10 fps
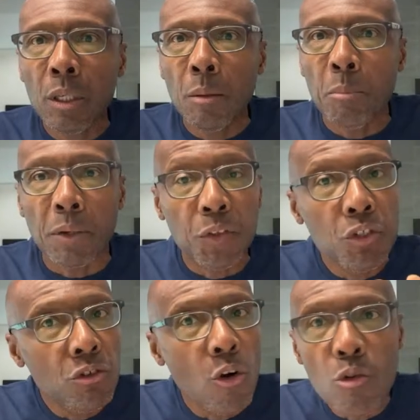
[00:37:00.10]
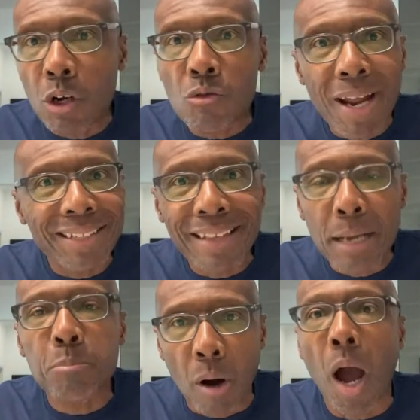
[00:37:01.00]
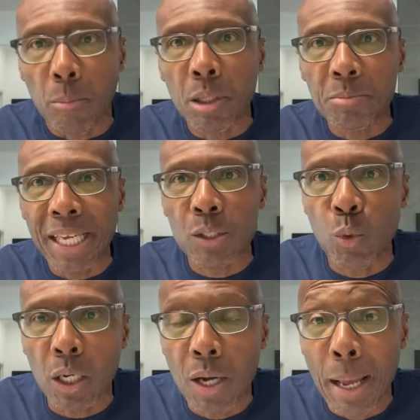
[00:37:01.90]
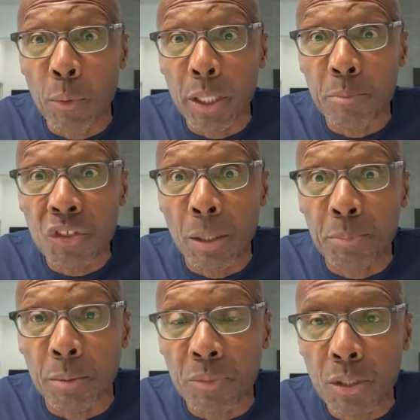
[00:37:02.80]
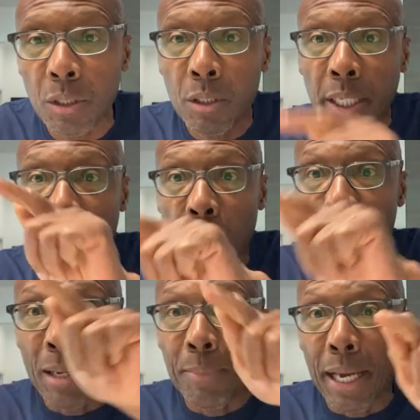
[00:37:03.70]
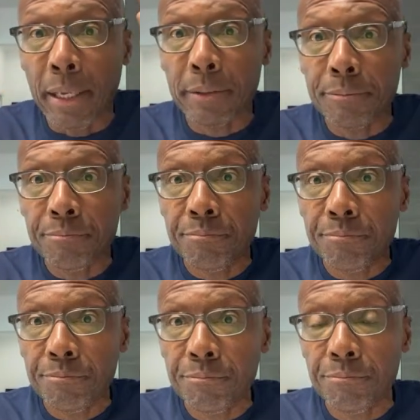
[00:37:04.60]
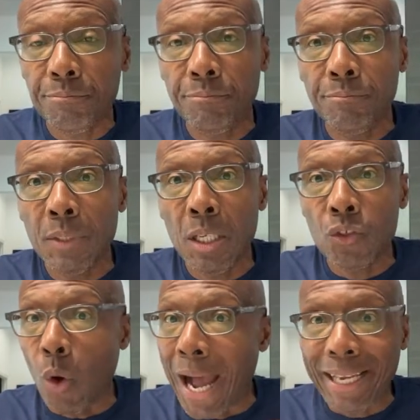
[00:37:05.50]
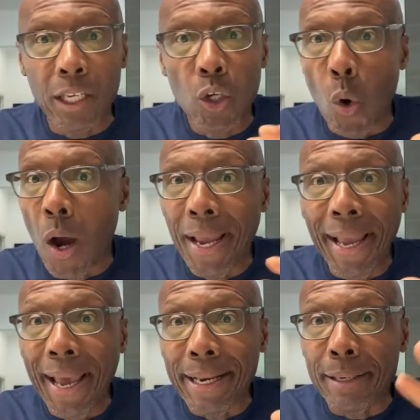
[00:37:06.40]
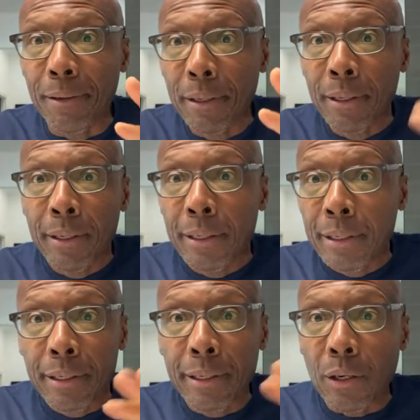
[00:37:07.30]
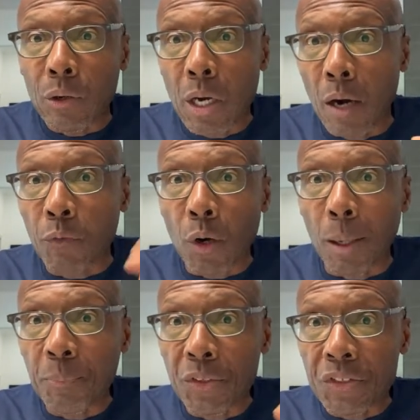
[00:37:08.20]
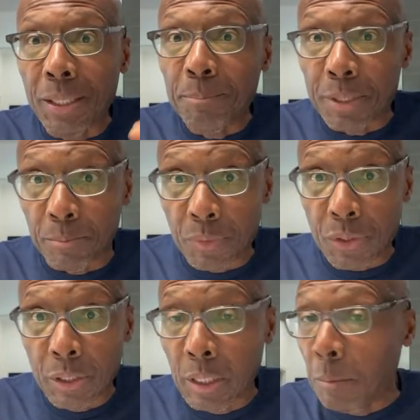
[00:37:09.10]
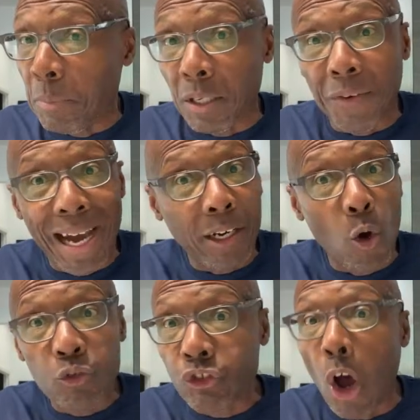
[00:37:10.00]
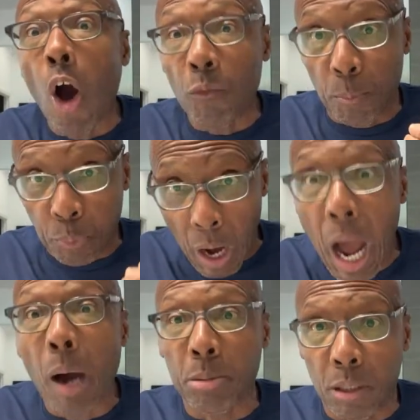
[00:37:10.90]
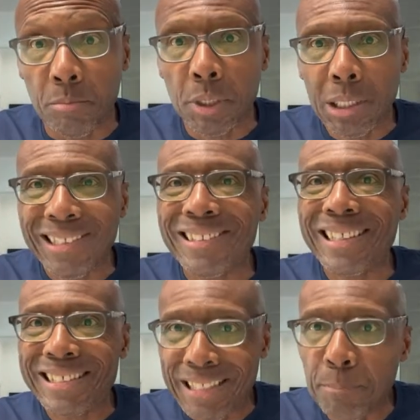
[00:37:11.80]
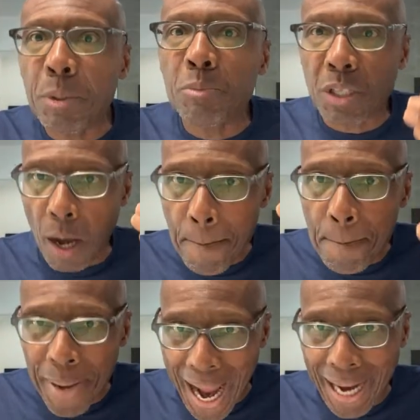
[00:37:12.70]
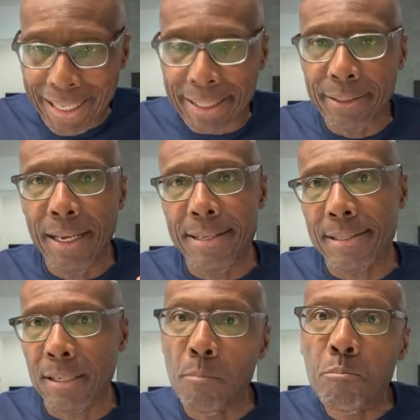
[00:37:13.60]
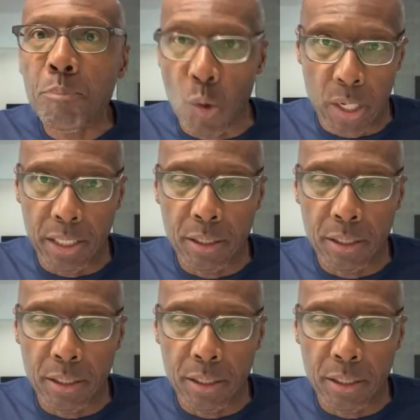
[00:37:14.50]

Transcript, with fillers: but if you don't correct that problem, guess what's gonna happen with them symptoms? They come right back. So I can go ahead and you know, cover up the symptoms. But if I don't solve the problem, the symptoms come back at some point.